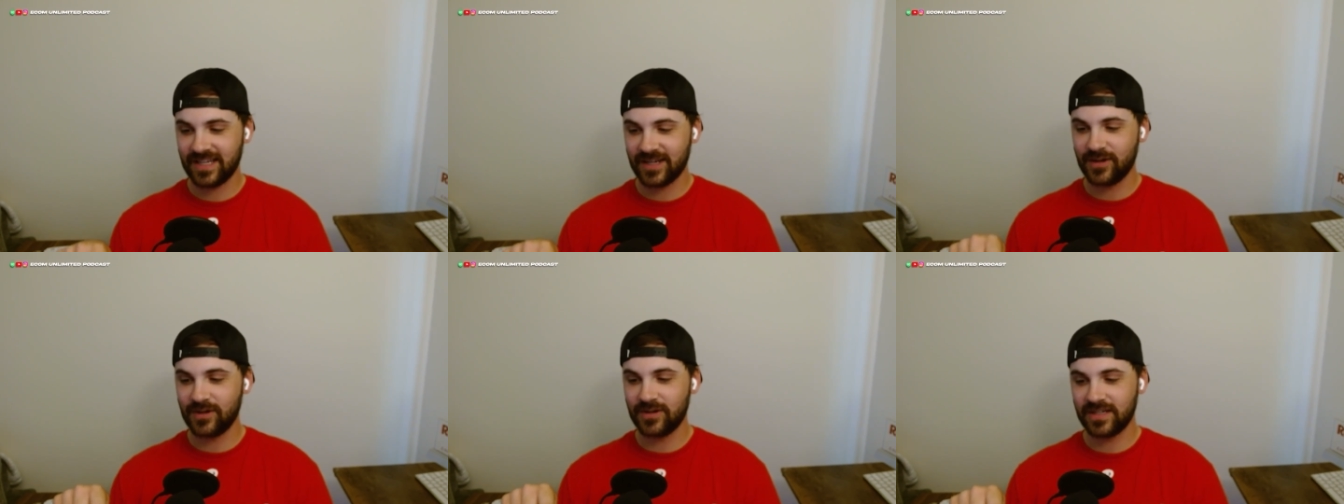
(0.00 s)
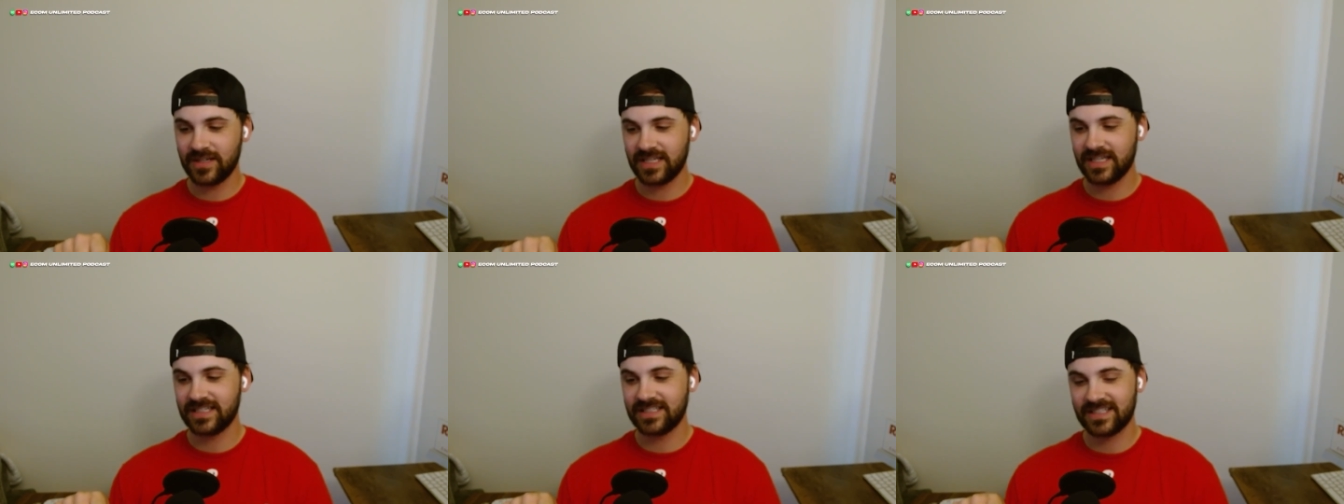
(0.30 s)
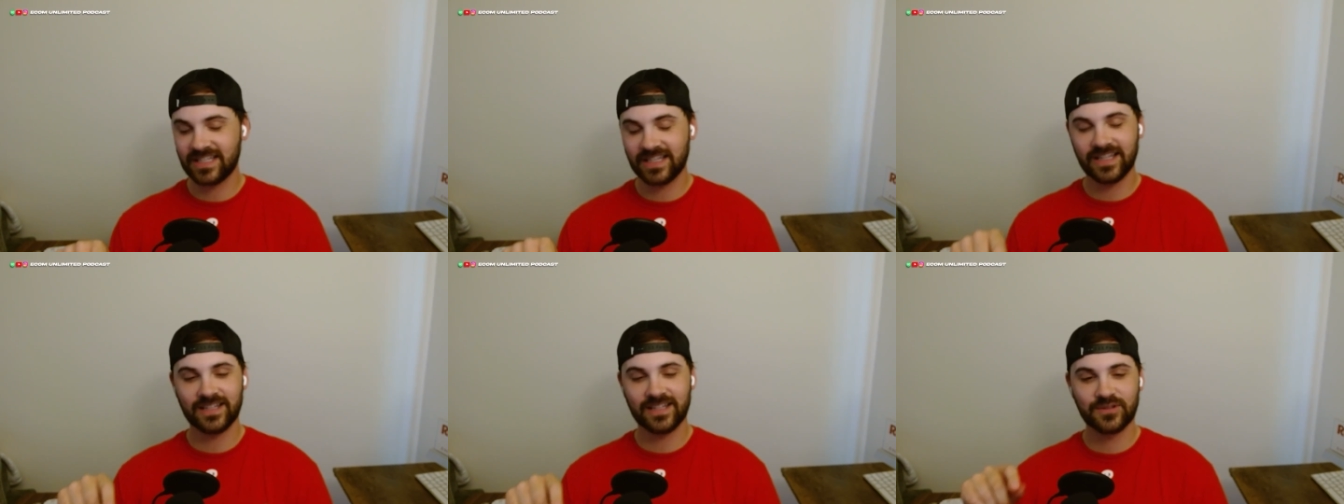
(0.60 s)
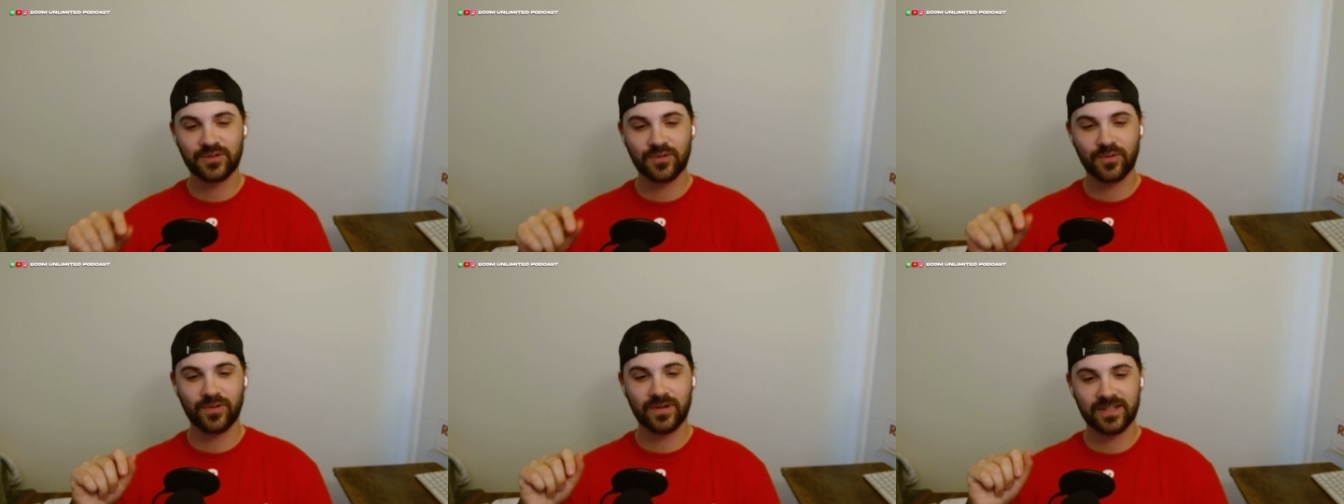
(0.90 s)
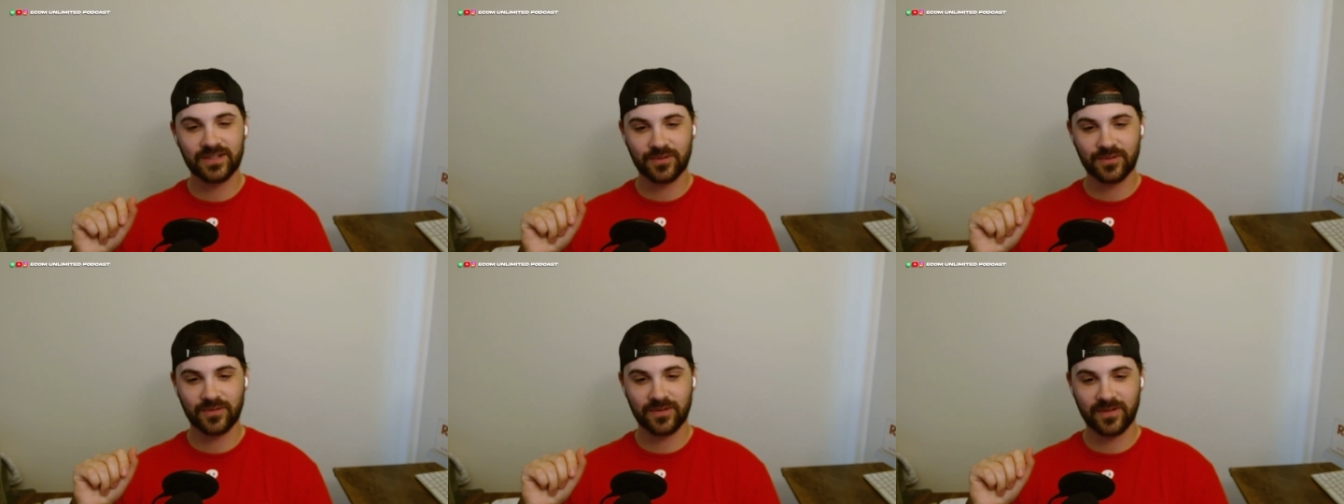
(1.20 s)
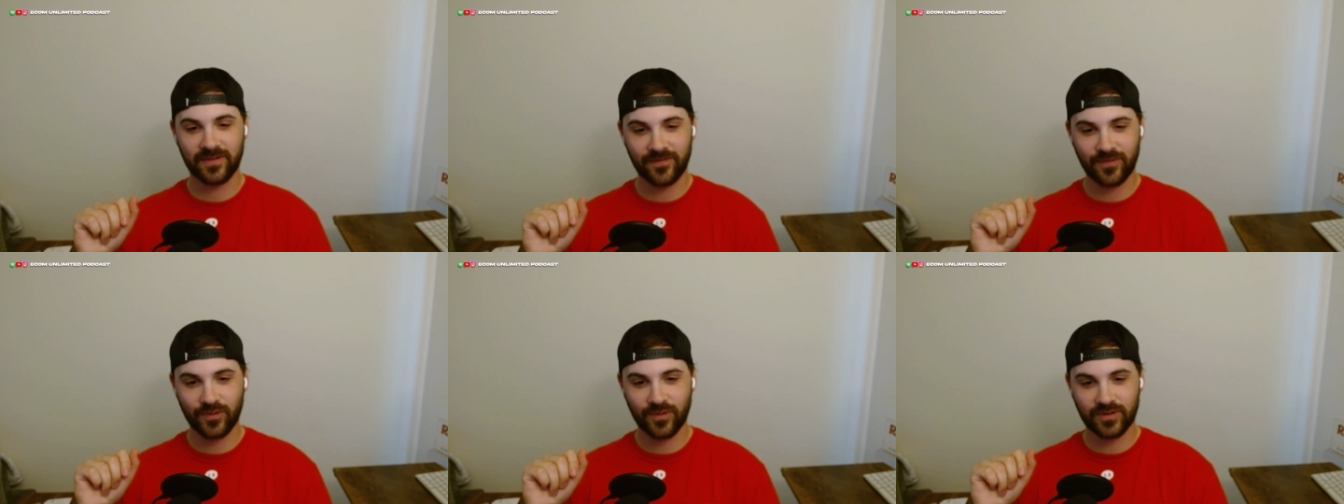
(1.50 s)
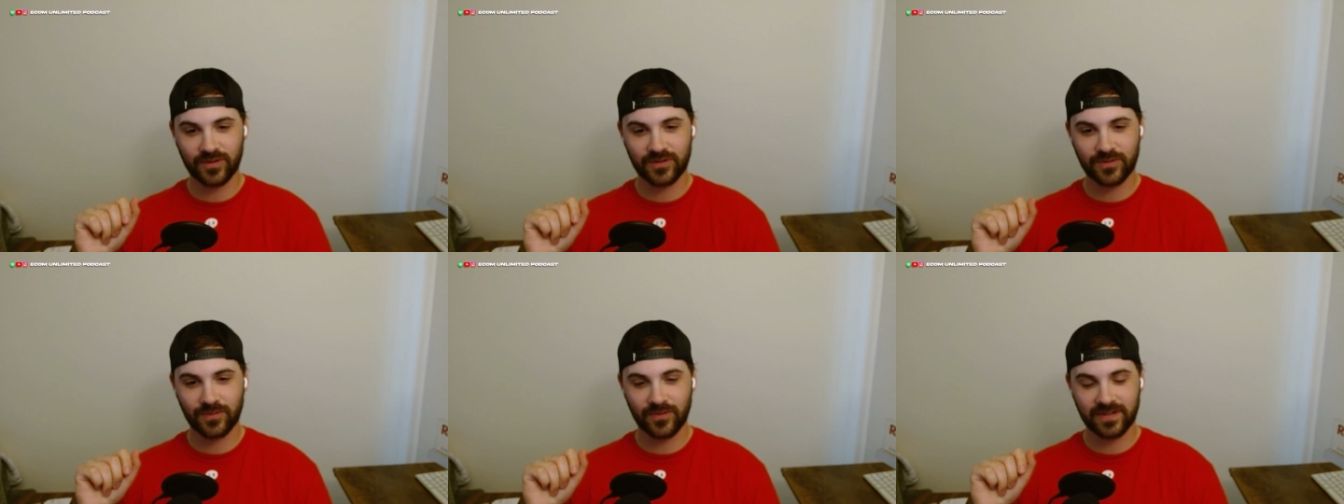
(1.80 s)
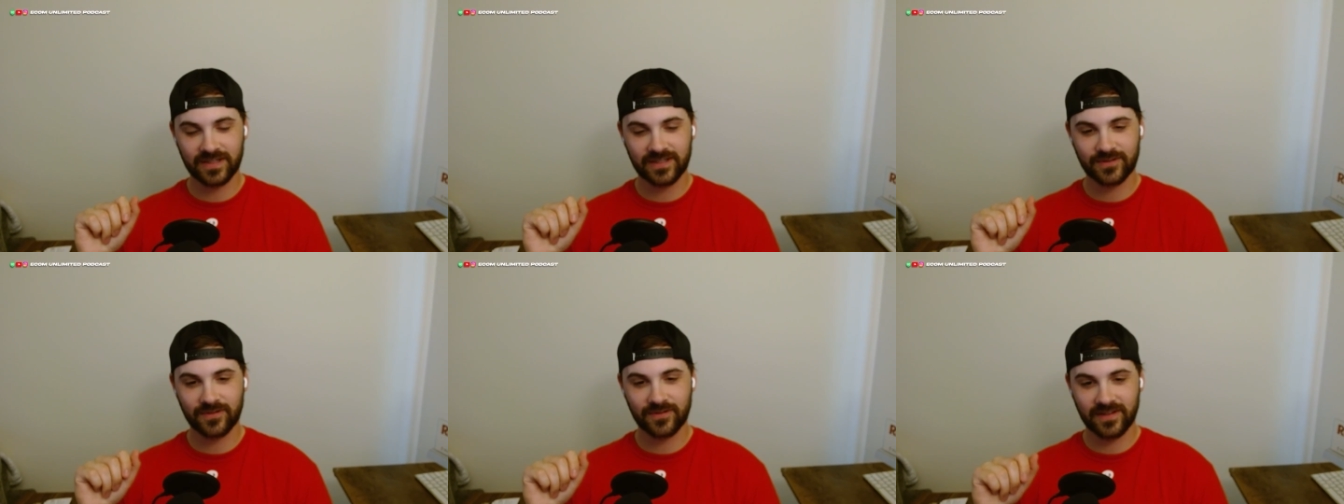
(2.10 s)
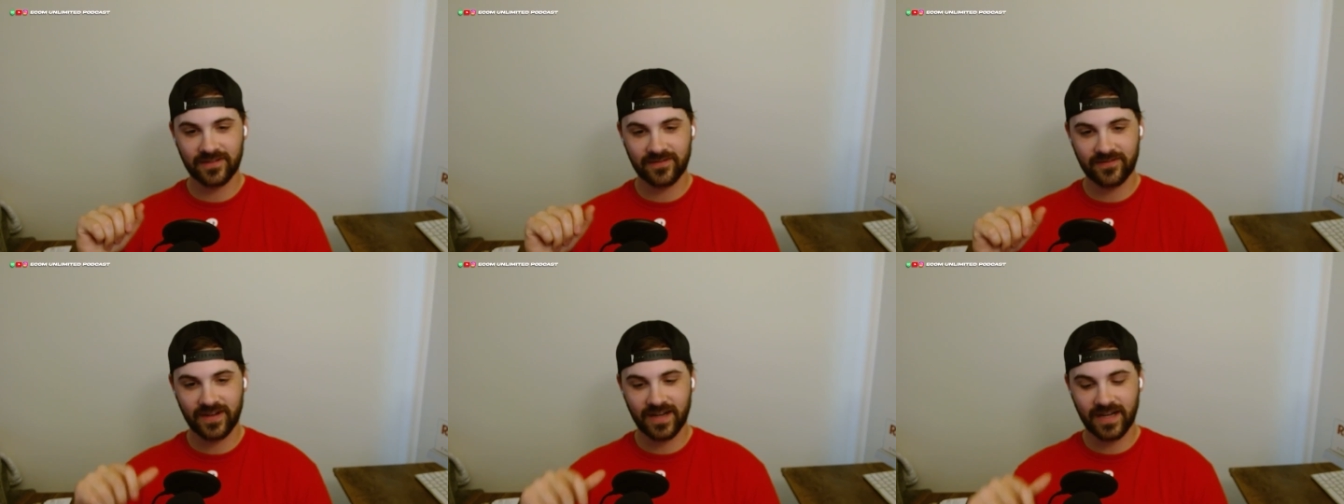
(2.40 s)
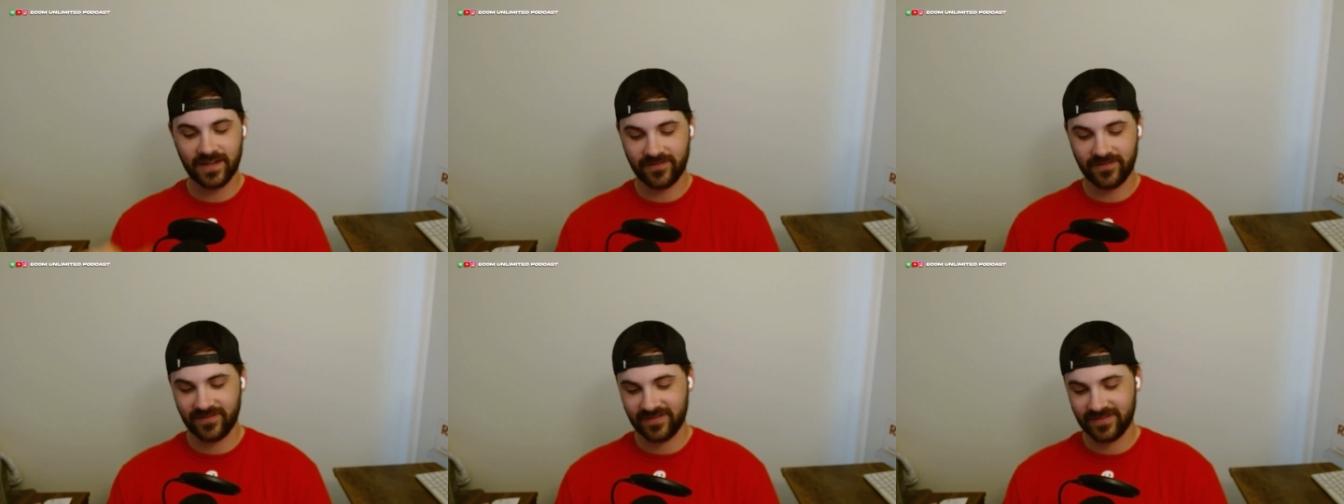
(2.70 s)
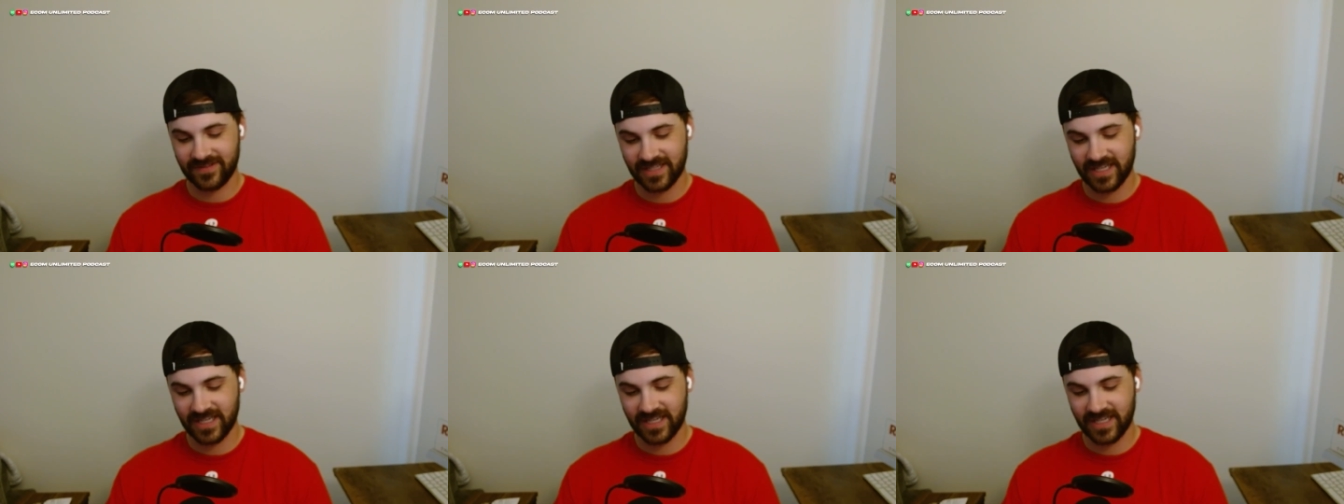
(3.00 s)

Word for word: going into like 2024, 2025?"